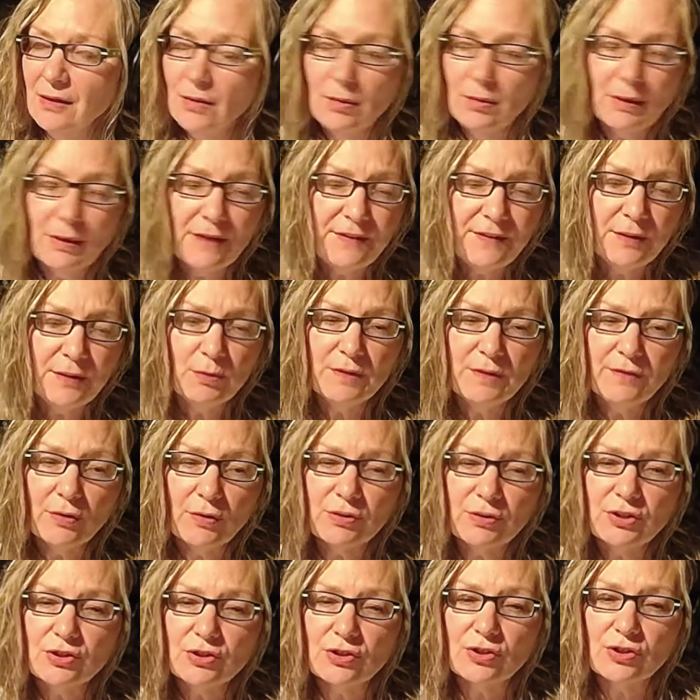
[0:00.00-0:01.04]
I think we've
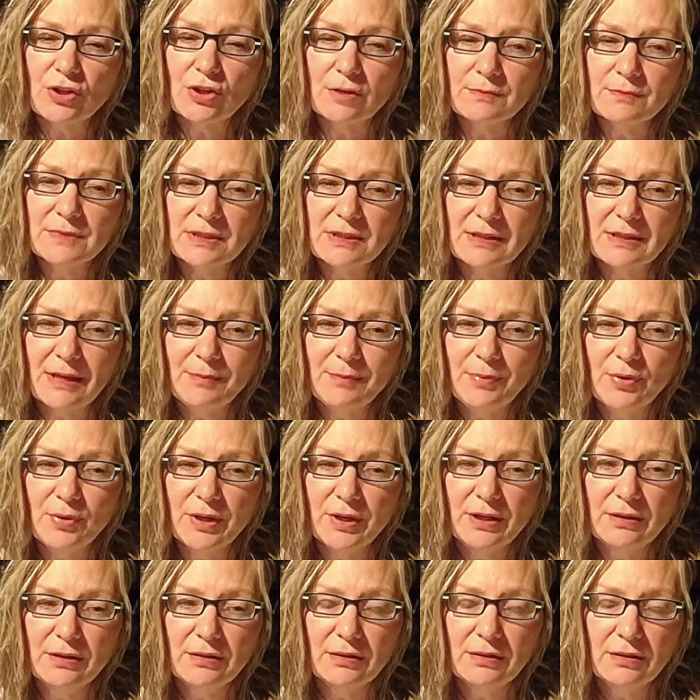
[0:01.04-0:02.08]
only just come to that
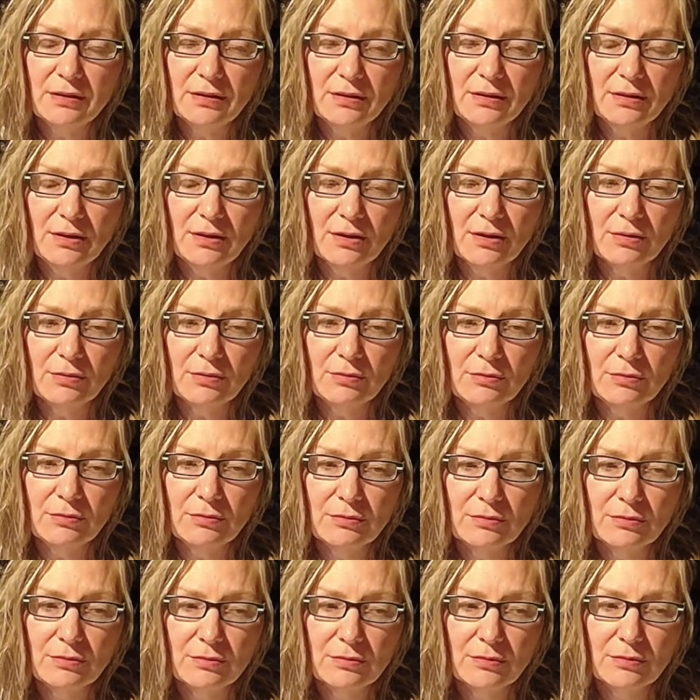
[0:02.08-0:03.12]
point, you
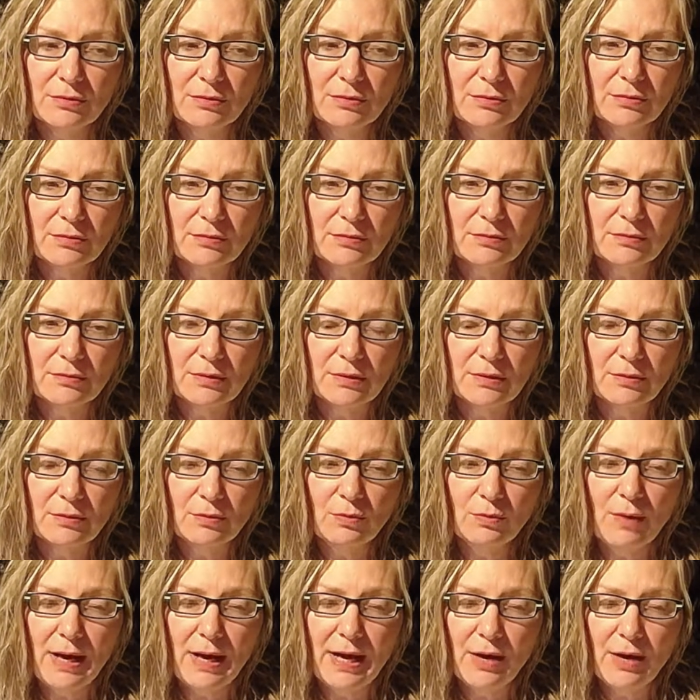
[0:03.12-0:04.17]
know,
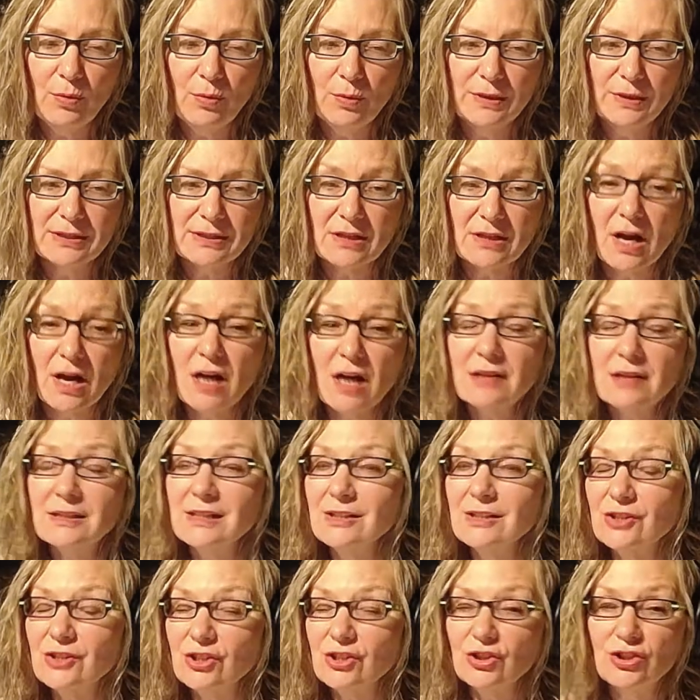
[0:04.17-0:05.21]
where we're
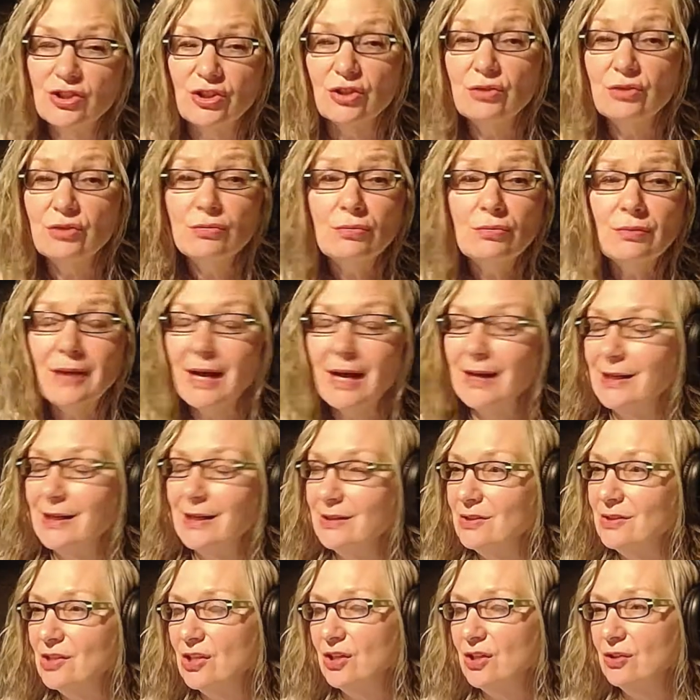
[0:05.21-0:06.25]
starting to do that
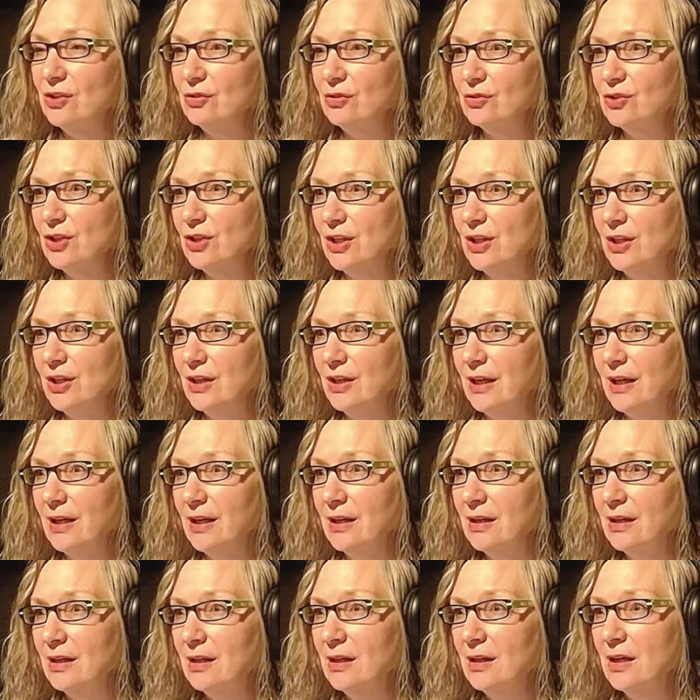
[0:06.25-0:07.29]
internal journey.
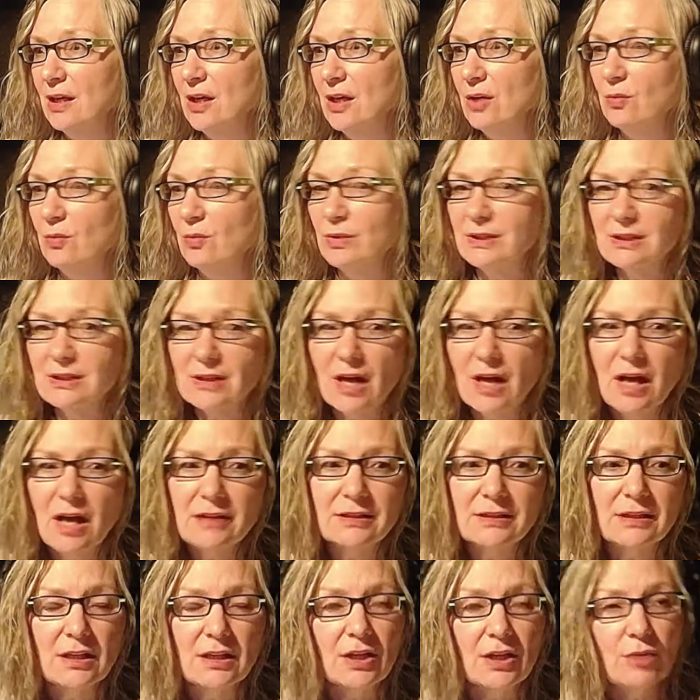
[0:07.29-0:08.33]

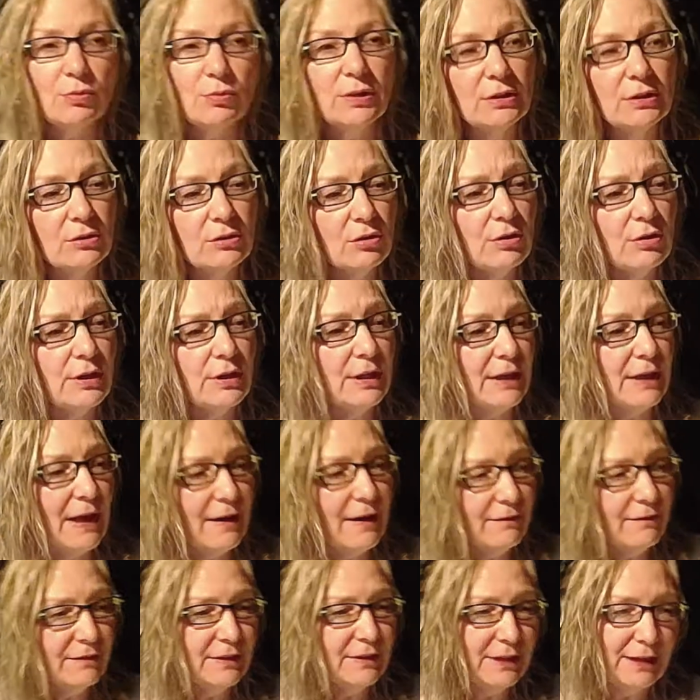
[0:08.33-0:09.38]
We look at
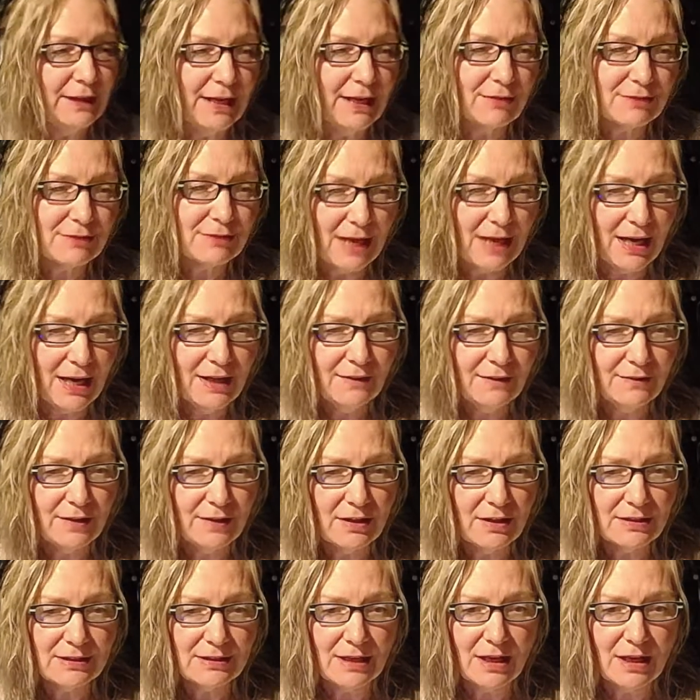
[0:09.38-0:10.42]
everything outside of
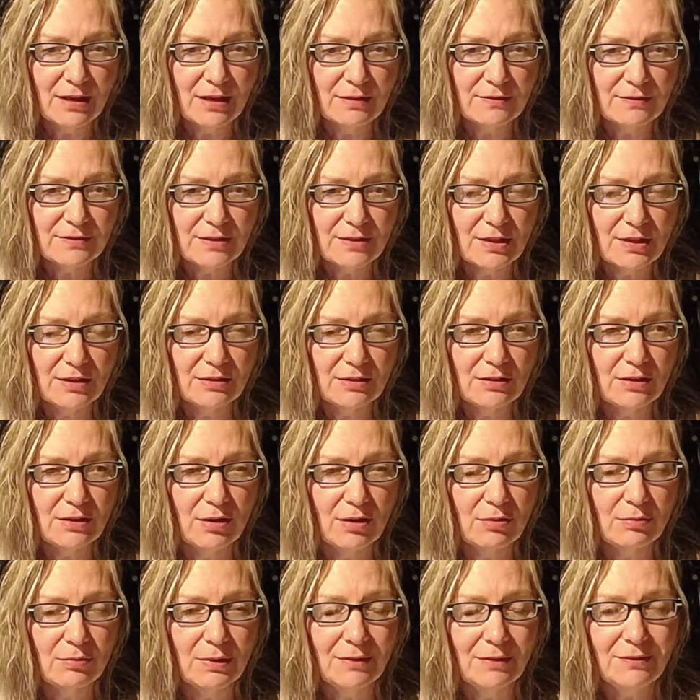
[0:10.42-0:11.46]
ourselves and
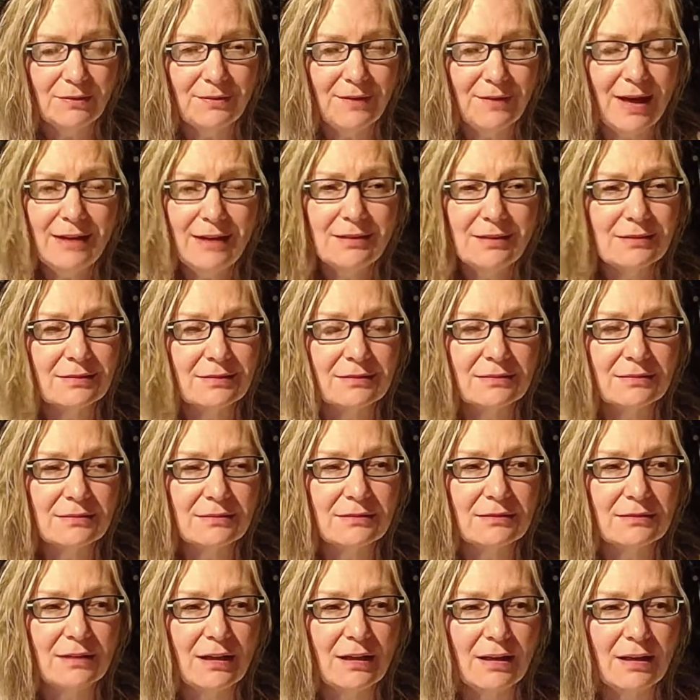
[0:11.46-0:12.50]
go, well,
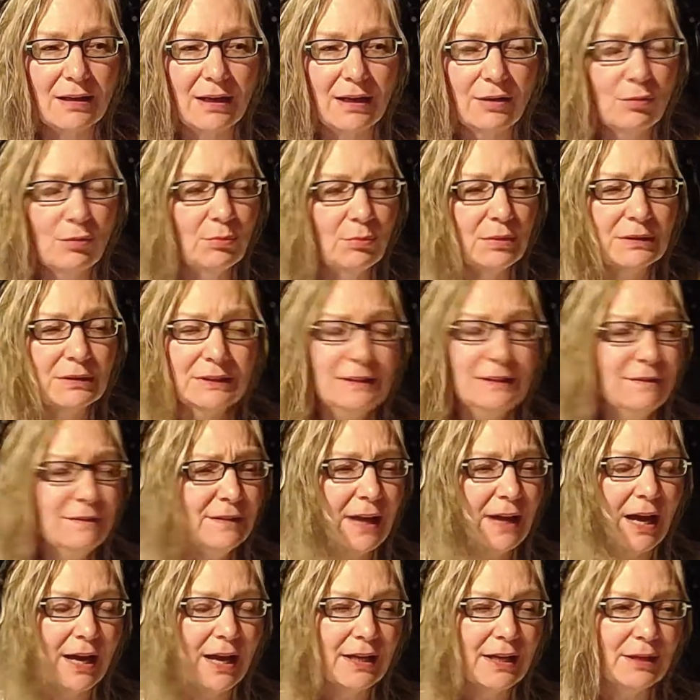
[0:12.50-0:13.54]
I don't believe
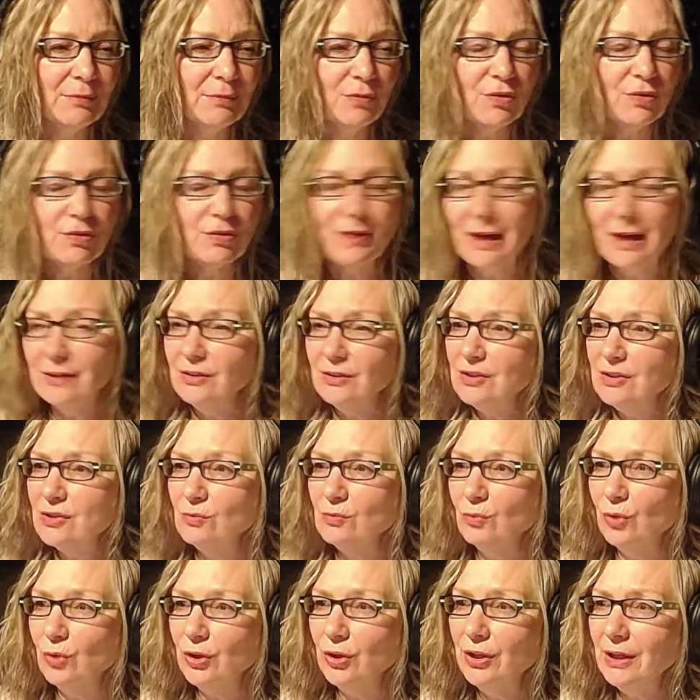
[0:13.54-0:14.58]
that anymore. That doesn't
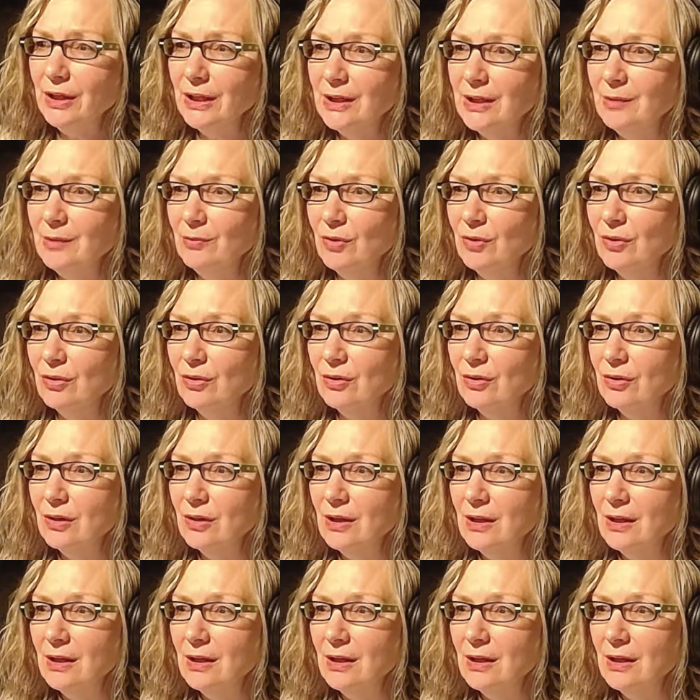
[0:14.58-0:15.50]
work anymore.